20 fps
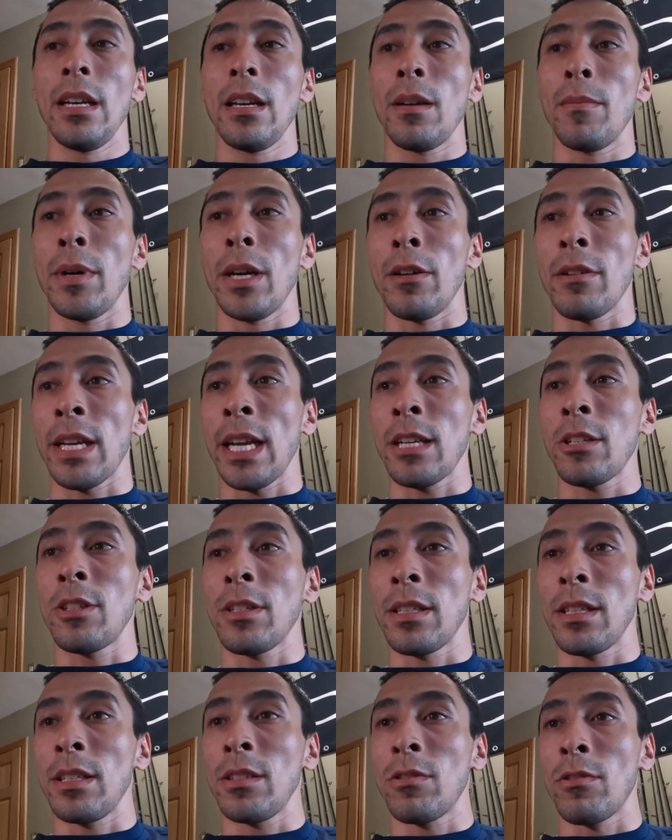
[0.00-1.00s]
about
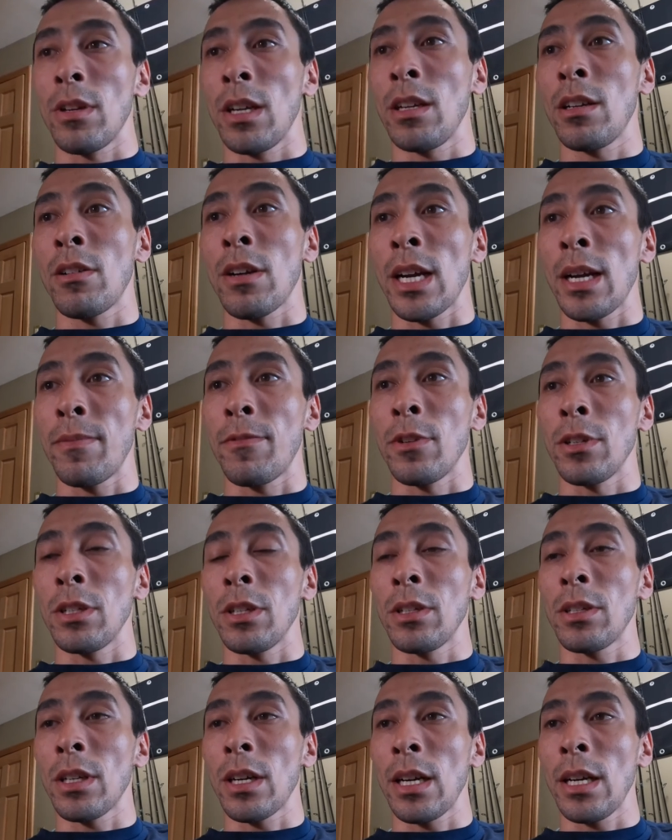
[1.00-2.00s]
catching these green crab for
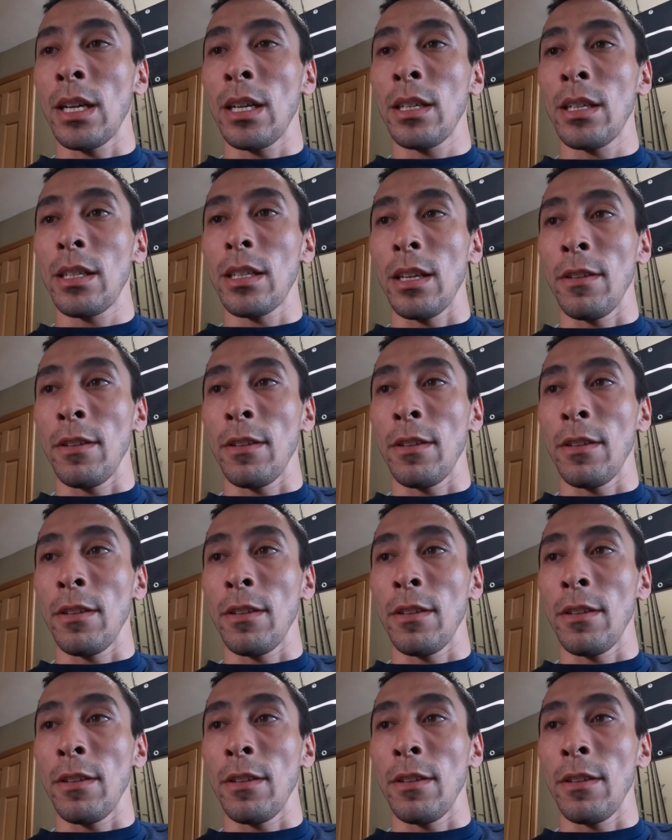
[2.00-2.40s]
tautog.